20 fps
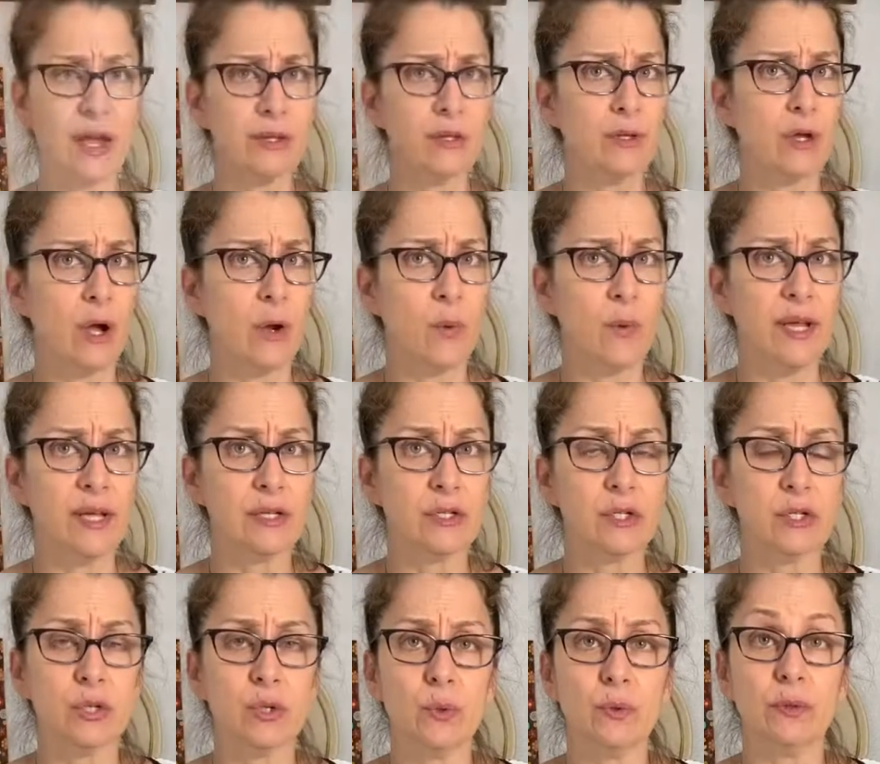you go
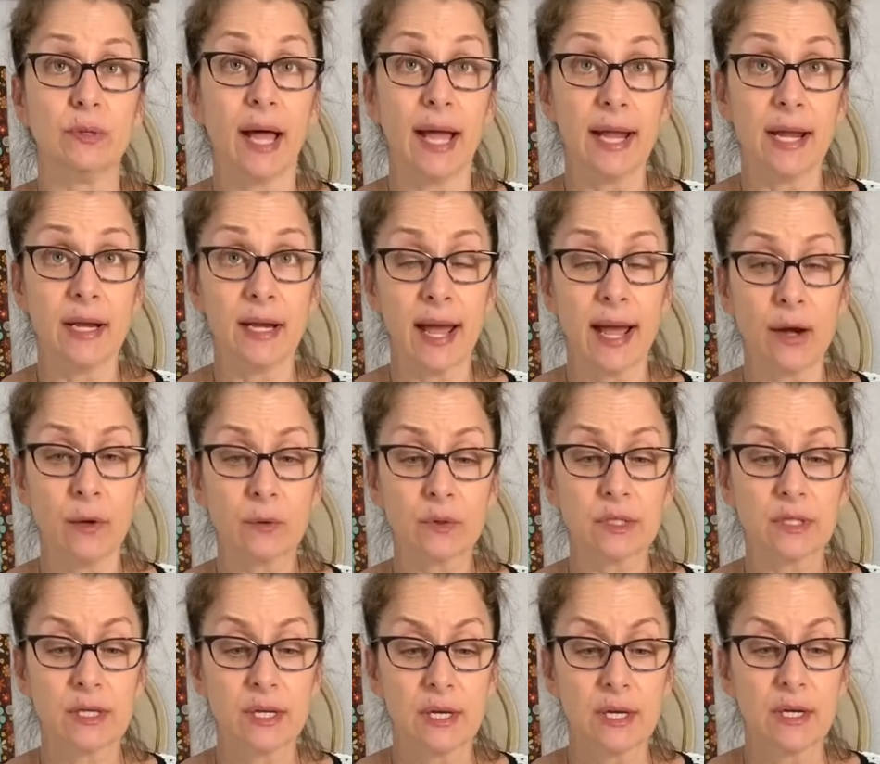into laying out
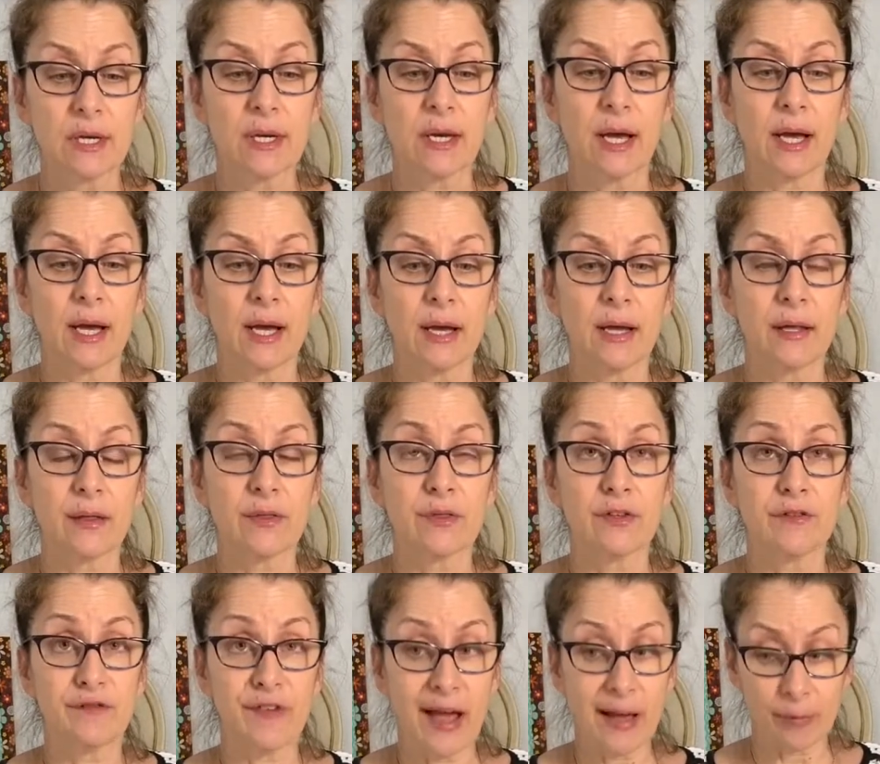the
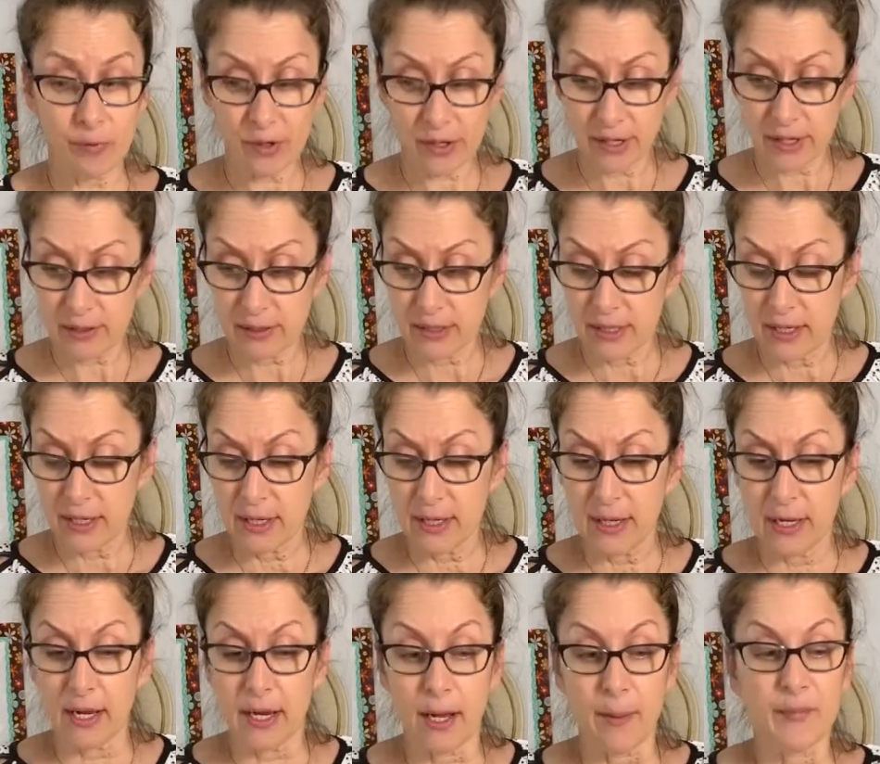fabric,
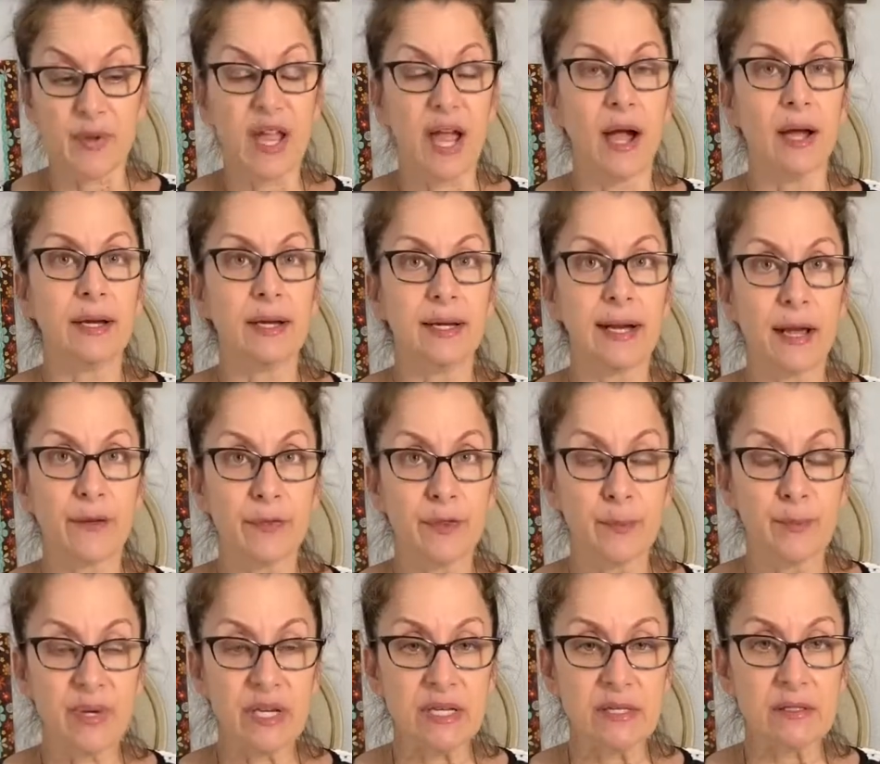cutting out the
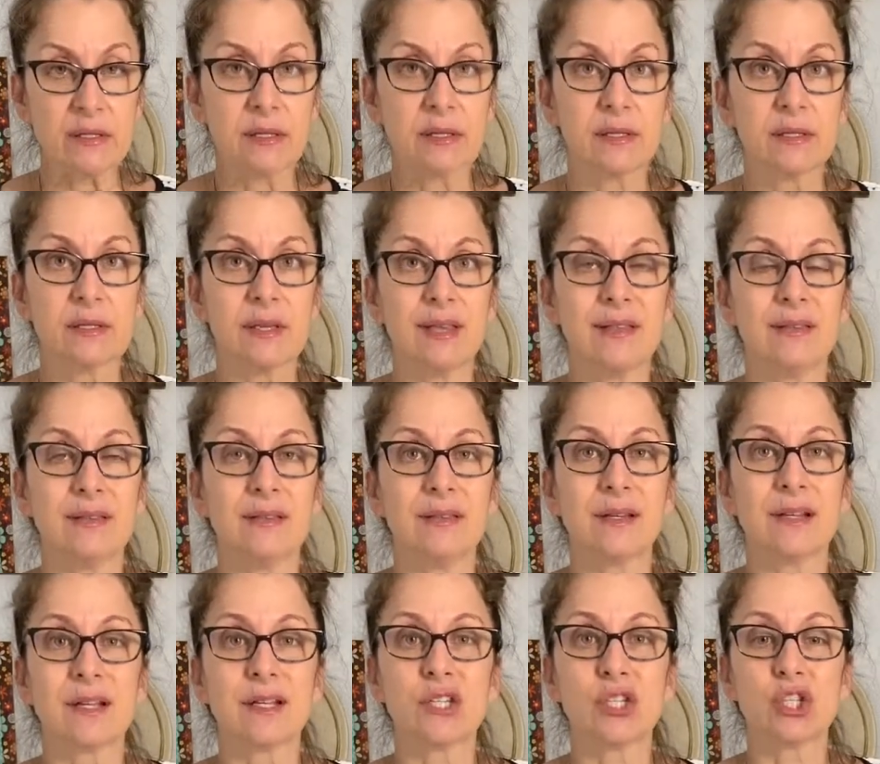pieces, and then the
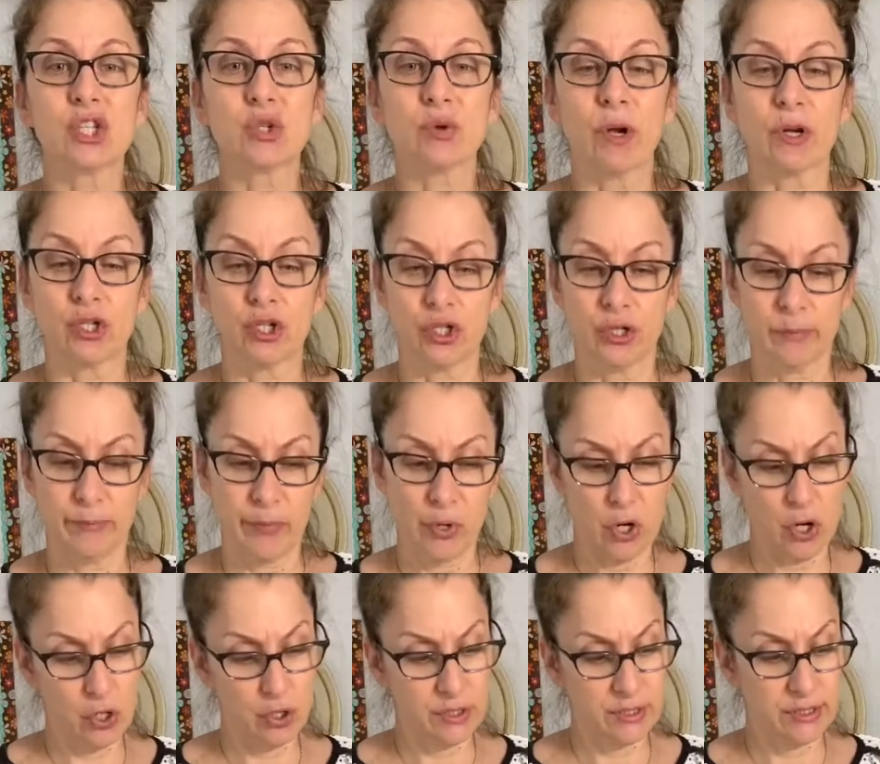construction
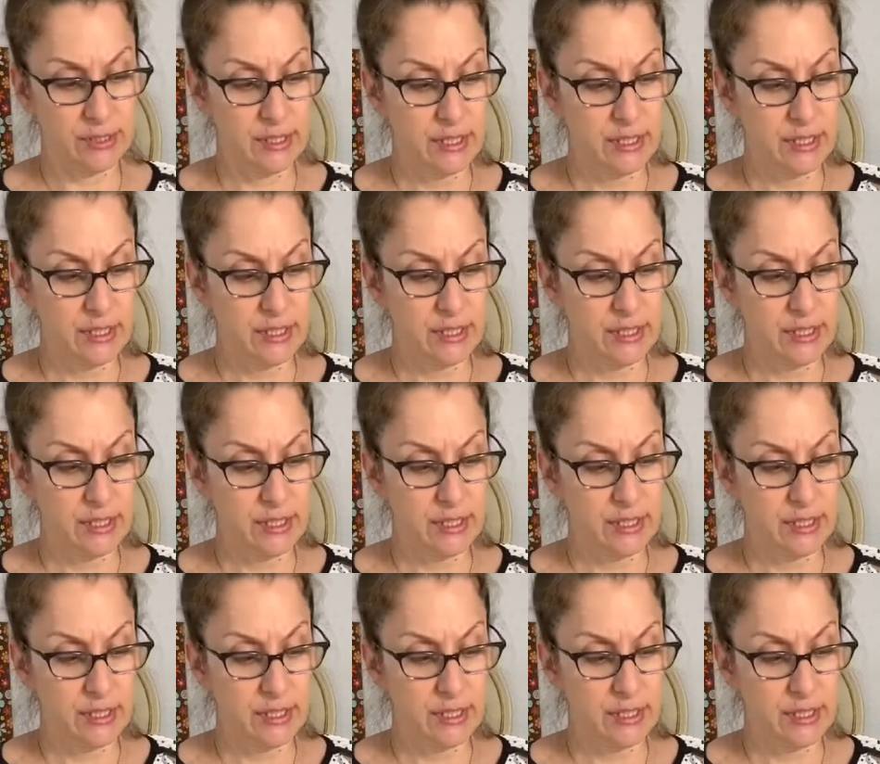part.